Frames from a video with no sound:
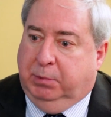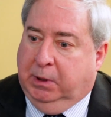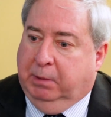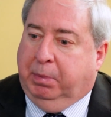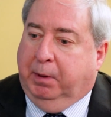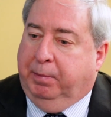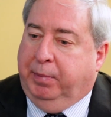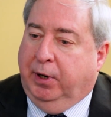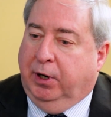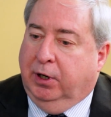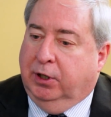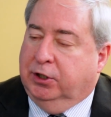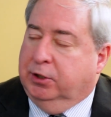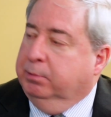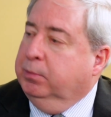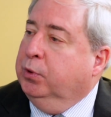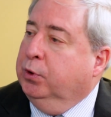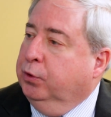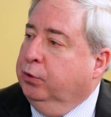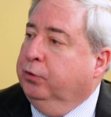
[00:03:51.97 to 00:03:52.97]
to be prepared to
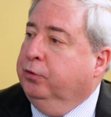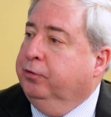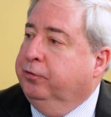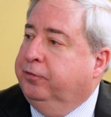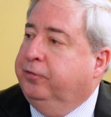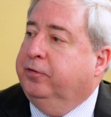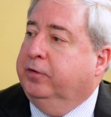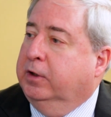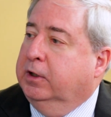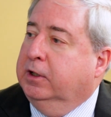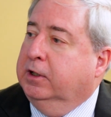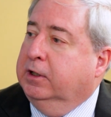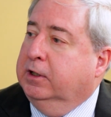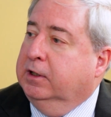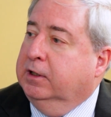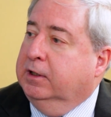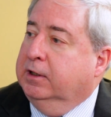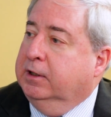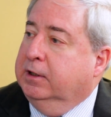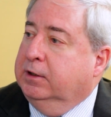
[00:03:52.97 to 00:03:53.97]
move
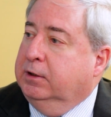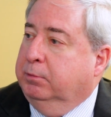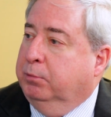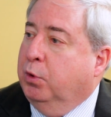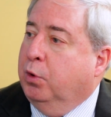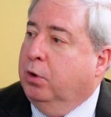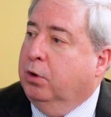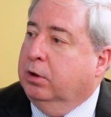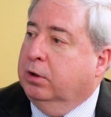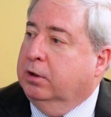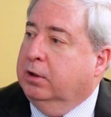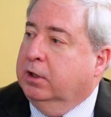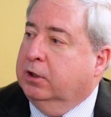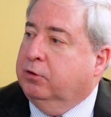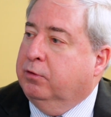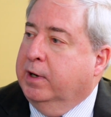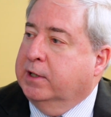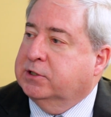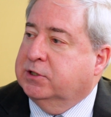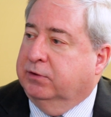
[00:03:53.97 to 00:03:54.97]
more
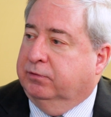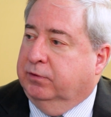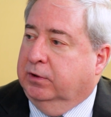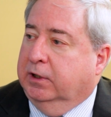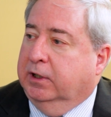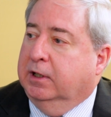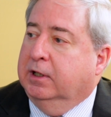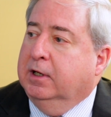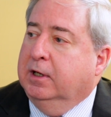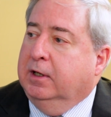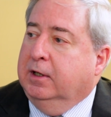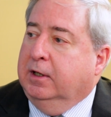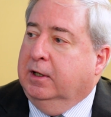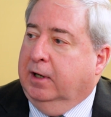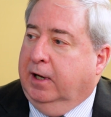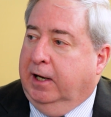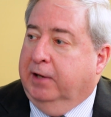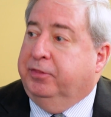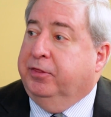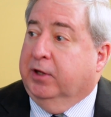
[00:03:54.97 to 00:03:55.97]
aggressively.
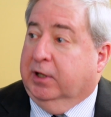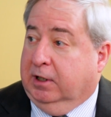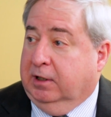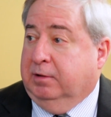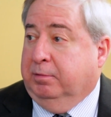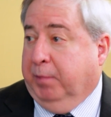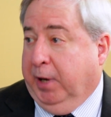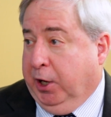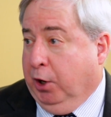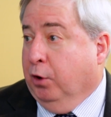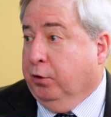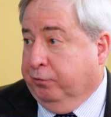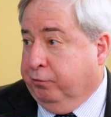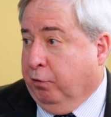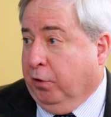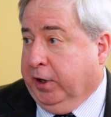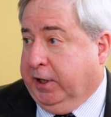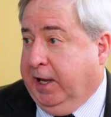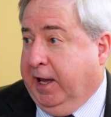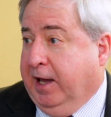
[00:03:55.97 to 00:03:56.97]
I think my own
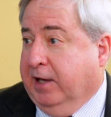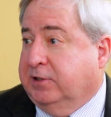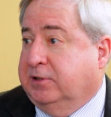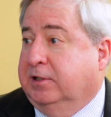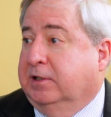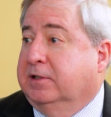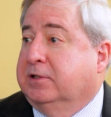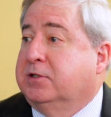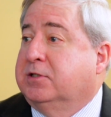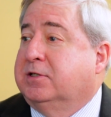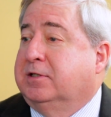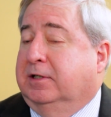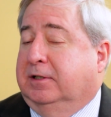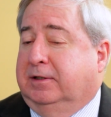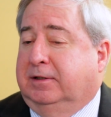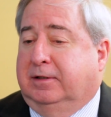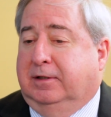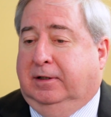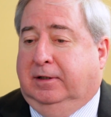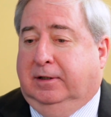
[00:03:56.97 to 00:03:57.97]
forecast is
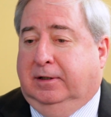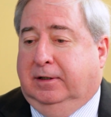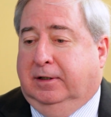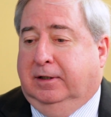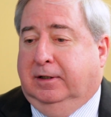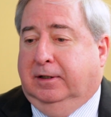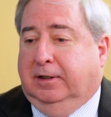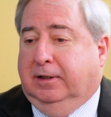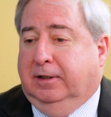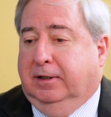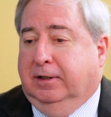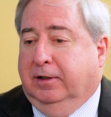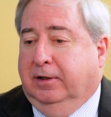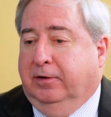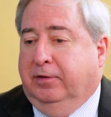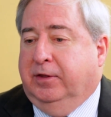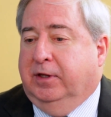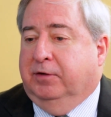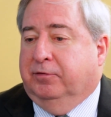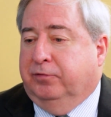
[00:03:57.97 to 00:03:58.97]
that
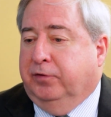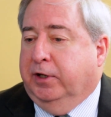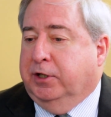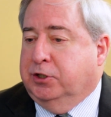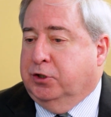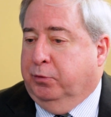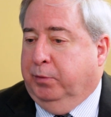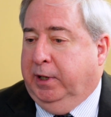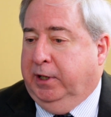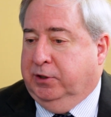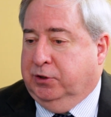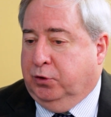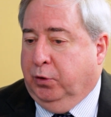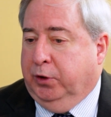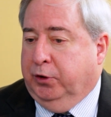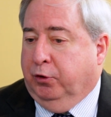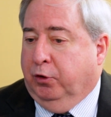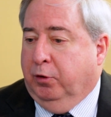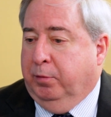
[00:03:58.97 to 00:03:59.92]
the inflation rate is going to